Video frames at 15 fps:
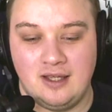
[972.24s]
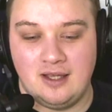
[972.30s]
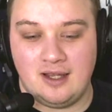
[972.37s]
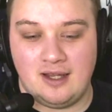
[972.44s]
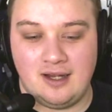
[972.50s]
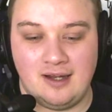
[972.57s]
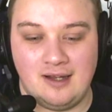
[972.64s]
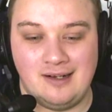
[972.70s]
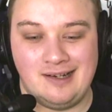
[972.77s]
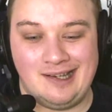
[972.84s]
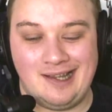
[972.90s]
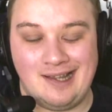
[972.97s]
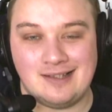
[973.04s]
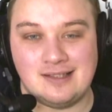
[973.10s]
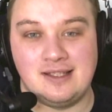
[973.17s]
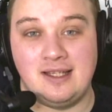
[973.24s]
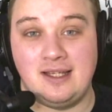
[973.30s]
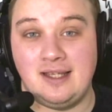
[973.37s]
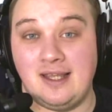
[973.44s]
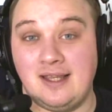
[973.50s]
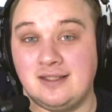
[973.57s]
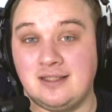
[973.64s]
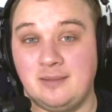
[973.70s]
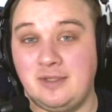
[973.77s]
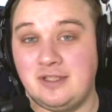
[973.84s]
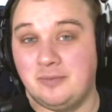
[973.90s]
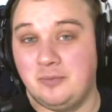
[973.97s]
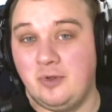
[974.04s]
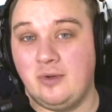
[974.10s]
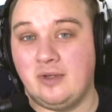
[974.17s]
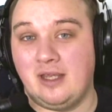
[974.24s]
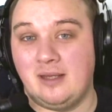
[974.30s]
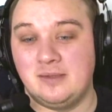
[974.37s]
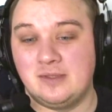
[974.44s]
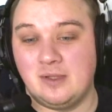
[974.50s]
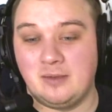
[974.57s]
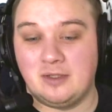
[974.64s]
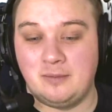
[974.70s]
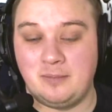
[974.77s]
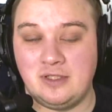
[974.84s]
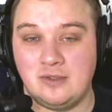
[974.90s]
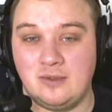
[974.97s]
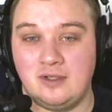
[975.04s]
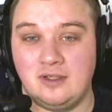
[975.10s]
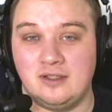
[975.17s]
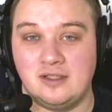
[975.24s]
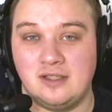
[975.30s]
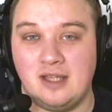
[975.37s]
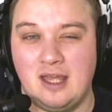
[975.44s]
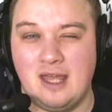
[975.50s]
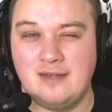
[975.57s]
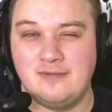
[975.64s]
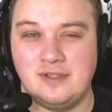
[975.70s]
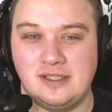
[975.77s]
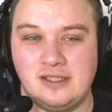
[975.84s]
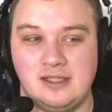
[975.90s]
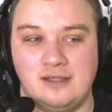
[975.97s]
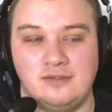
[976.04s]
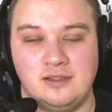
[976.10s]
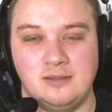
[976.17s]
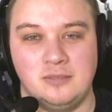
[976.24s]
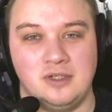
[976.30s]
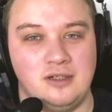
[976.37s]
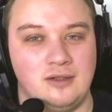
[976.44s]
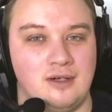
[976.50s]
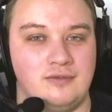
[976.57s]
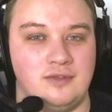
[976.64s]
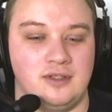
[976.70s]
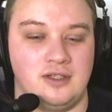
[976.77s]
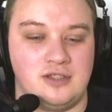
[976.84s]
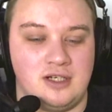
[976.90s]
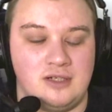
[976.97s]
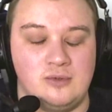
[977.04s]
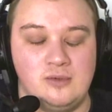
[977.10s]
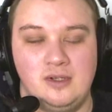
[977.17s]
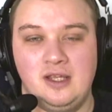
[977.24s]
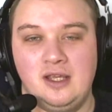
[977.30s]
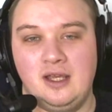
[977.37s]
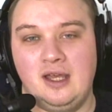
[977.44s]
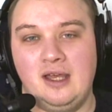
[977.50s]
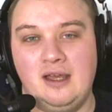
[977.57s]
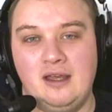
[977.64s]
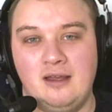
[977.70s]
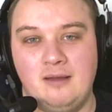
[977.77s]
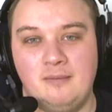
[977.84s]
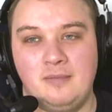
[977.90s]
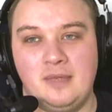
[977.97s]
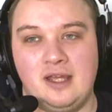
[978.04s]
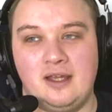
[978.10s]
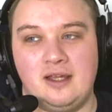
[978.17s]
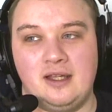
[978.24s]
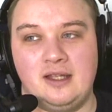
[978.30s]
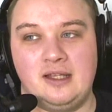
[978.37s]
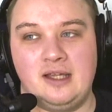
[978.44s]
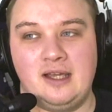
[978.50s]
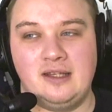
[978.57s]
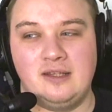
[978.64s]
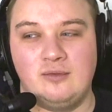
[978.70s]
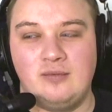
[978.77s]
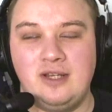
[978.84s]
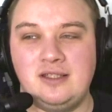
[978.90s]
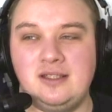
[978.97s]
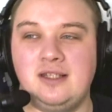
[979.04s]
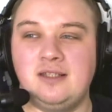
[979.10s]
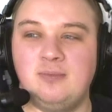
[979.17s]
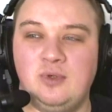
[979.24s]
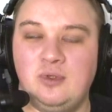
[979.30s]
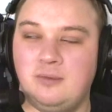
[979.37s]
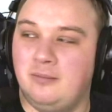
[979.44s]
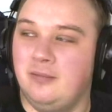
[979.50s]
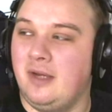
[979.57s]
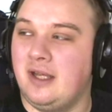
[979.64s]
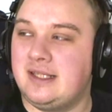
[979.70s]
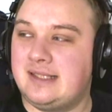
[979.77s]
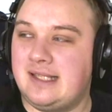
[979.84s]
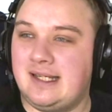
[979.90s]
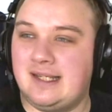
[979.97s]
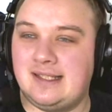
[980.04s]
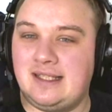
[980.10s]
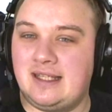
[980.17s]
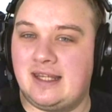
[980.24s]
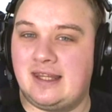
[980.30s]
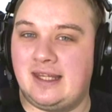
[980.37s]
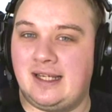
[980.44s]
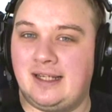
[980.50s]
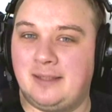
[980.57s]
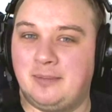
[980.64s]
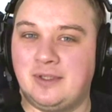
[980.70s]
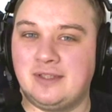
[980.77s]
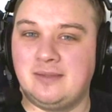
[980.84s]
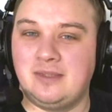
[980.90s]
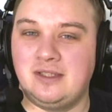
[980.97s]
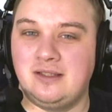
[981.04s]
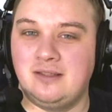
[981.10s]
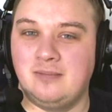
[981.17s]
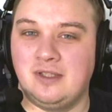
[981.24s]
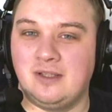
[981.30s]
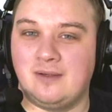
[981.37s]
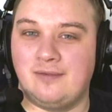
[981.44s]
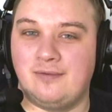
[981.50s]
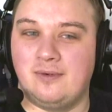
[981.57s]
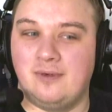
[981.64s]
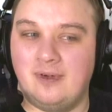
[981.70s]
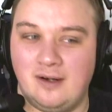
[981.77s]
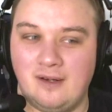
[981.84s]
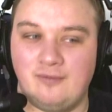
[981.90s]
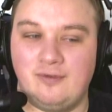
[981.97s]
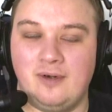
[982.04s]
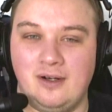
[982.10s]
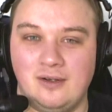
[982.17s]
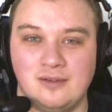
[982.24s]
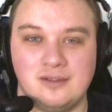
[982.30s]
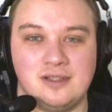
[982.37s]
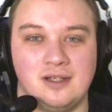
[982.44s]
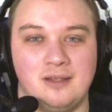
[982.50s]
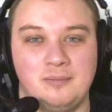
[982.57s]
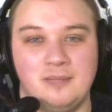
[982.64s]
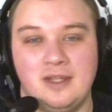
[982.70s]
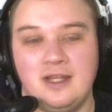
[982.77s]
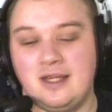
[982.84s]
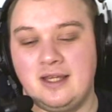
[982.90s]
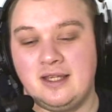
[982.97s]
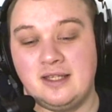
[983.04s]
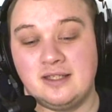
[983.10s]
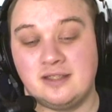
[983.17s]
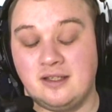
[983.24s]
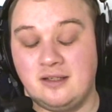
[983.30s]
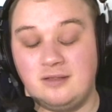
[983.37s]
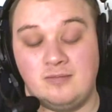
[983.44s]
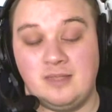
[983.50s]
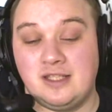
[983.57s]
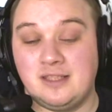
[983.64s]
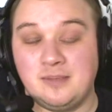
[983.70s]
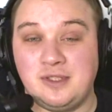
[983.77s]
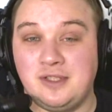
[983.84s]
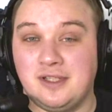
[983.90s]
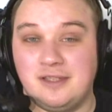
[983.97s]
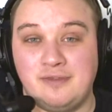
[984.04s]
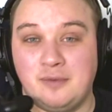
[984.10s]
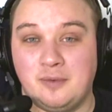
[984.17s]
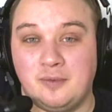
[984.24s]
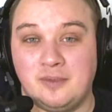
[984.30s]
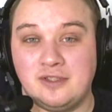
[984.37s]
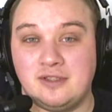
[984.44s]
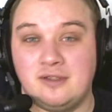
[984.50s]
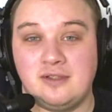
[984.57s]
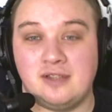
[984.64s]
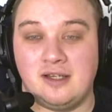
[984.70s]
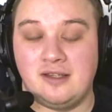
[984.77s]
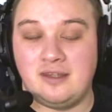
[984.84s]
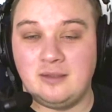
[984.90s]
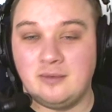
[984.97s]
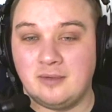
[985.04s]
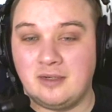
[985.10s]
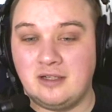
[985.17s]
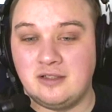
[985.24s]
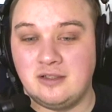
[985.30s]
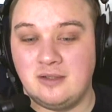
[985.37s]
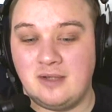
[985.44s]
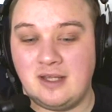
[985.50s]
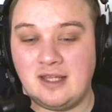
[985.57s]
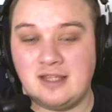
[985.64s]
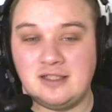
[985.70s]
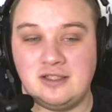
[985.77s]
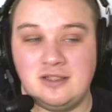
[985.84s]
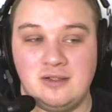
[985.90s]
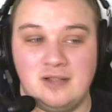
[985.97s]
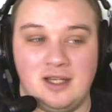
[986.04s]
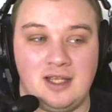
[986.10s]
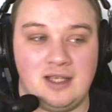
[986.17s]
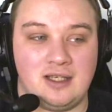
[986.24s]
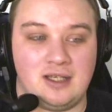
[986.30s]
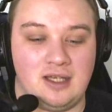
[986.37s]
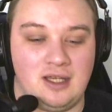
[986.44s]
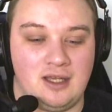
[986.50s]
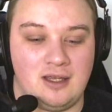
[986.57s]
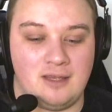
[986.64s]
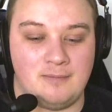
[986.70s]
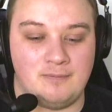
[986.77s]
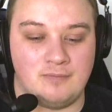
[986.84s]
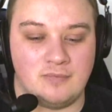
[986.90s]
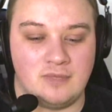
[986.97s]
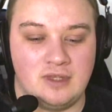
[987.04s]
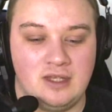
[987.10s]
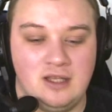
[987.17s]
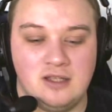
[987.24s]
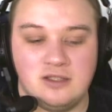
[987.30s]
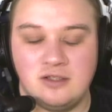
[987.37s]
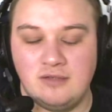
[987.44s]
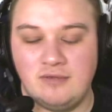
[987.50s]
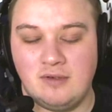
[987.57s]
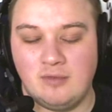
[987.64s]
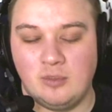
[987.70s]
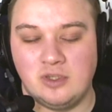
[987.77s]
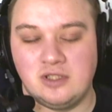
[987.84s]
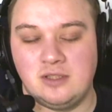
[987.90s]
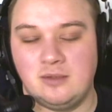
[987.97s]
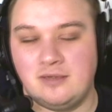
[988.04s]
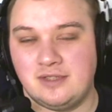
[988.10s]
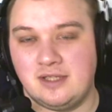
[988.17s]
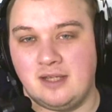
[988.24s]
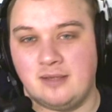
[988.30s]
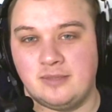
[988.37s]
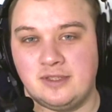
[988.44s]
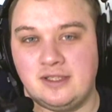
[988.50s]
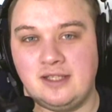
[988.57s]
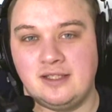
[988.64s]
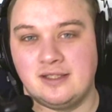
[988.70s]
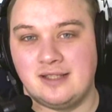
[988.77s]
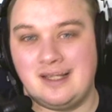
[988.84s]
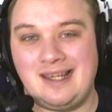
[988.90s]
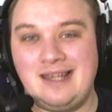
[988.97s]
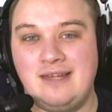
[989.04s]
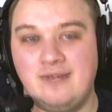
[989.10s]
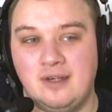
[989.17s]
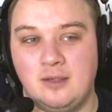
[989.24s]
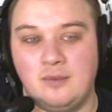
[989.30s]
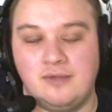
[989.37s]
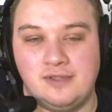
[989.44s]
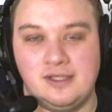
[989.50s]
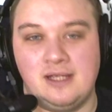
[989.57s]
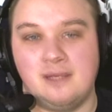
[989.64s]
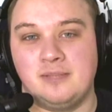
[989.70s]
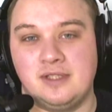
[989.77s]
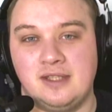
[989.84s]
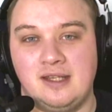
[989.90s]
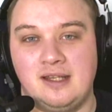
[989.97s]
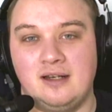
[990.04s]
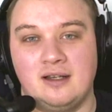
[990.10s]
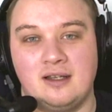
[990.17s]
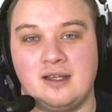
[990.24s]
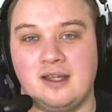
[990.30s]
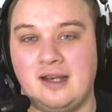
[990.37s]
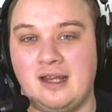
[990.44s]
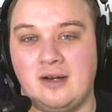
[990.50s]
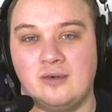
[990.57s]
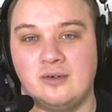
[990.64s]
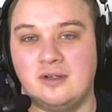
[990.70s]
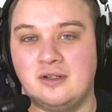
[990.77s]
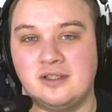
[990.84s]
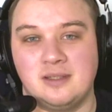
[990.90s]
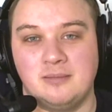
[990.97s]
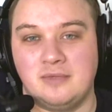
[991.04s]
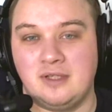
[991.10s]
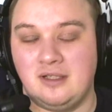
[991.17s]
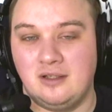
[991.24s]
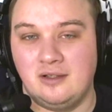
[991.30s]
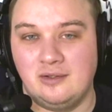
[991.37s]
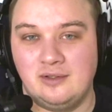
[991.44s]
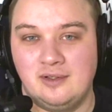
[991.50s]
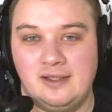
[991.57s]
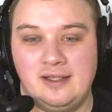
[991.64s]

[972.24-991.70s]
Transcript: And last thing is going to be some new games. So I'm going to be doing other stuff than Minecraft on the channel. And the reason is more my sanity, I think, because I've been doing Minecraft for a very long time. So it's up to you guys if you want to watch those. I think what I'm going to do is do like, don't know if you ever watched it with Sips. He does like Evening with Sips, and they're like an hour and something long